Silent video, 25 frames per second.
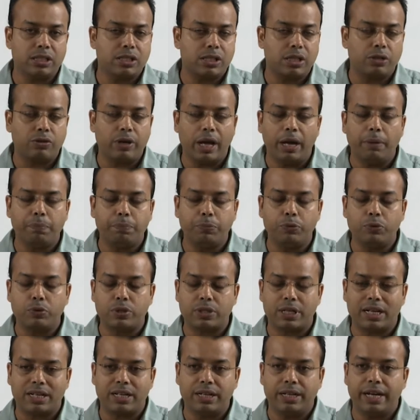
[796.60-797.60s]
you can put
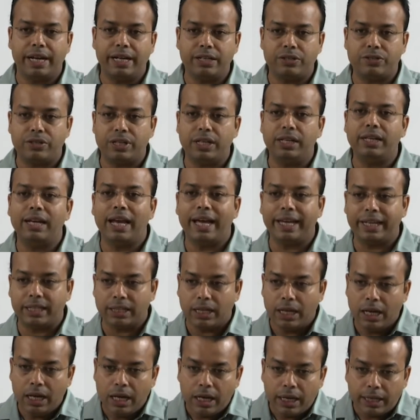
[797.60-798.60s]
certain entry like
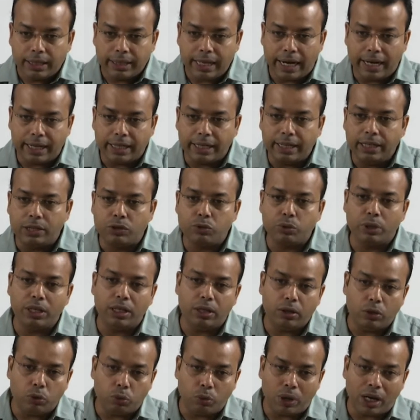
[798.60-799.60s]
that it will
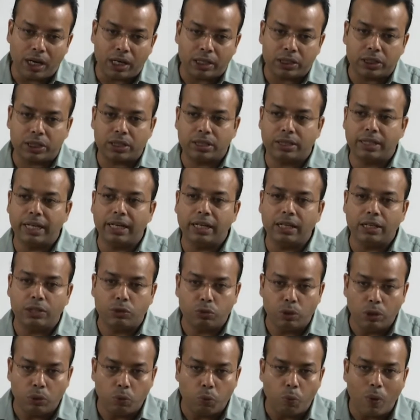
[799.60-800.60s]
wash, then it
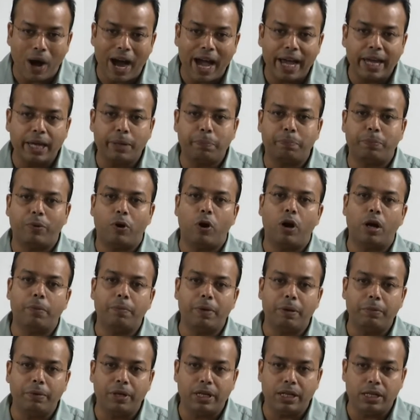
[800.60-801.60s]
will wipe, or
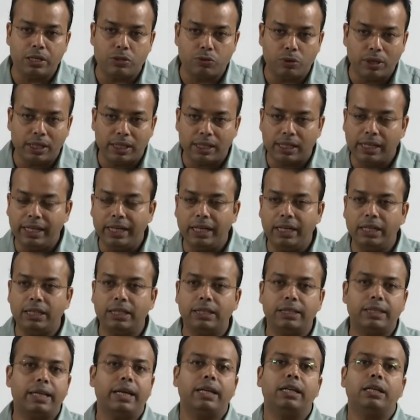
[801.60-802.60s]
maybe it will
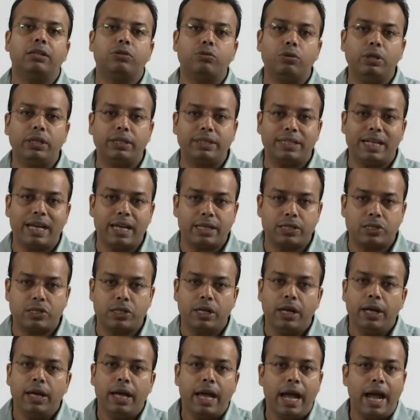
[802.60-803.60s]
clean, then it will test,
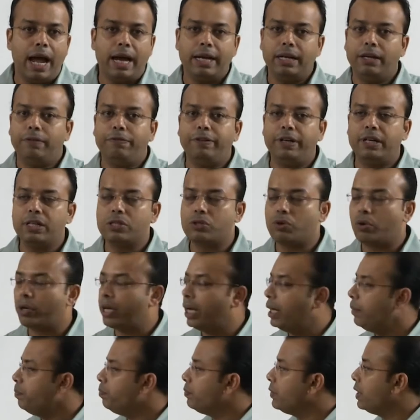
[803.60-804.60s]
and if it is
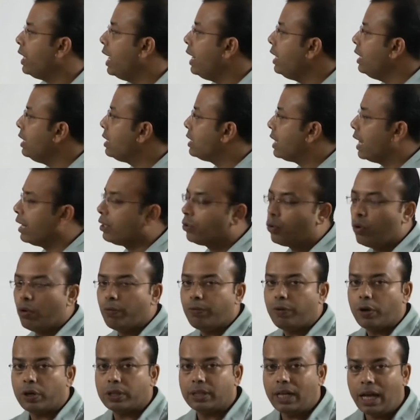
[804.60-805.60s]
okay then it can go
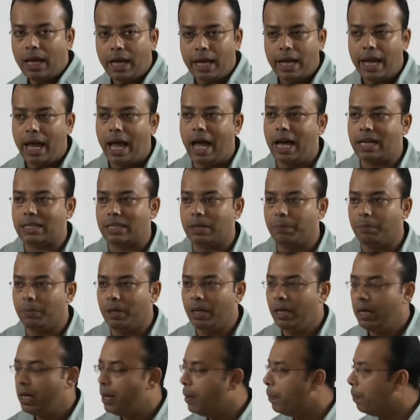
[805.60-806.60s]
for the
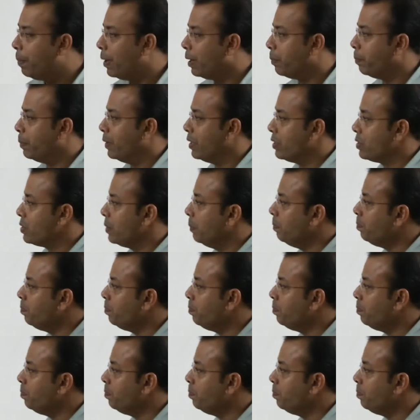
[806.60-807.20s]
assembly purpose.